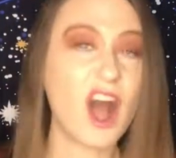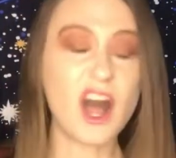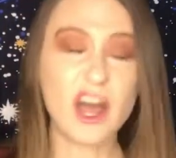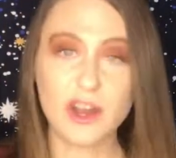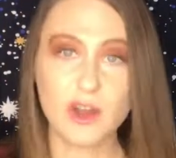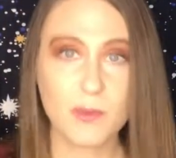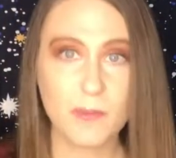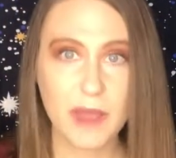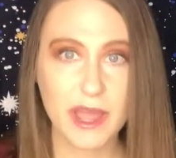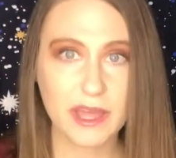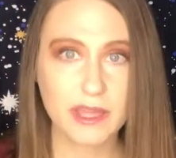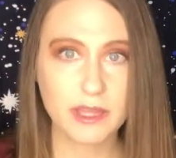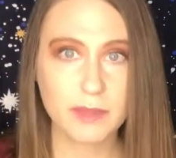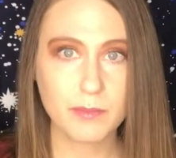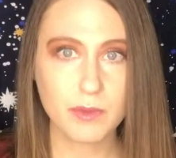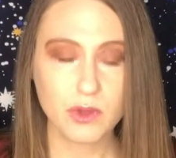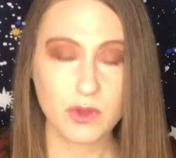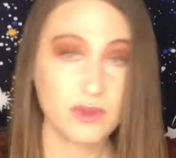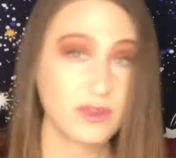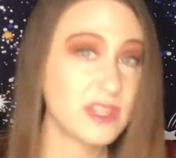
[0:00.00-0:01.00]
autopilot
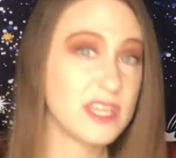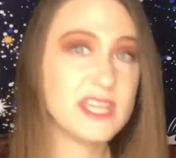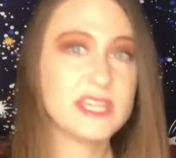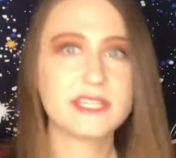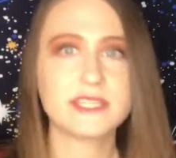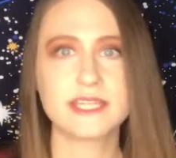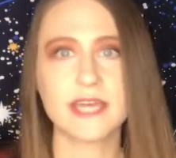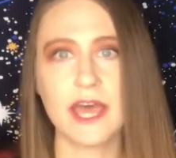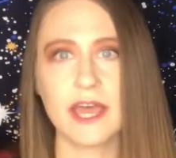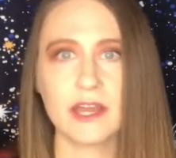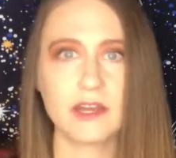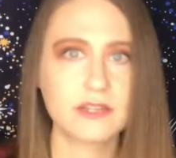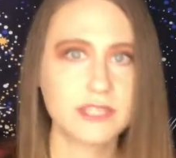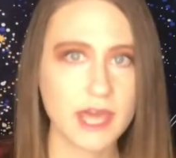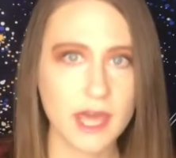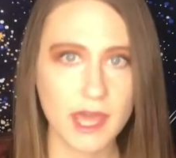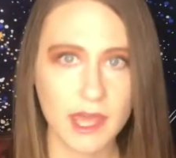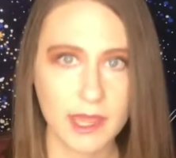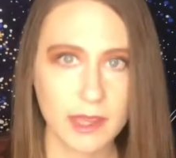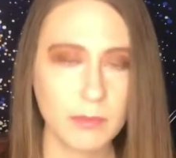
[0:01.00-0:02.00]
mode the entire
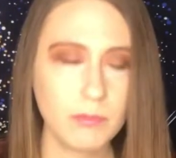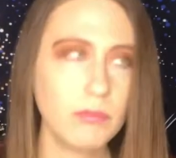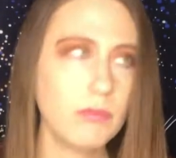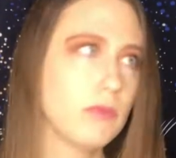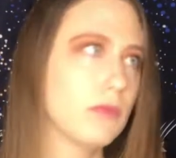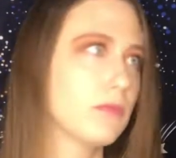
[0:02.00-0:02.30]
time?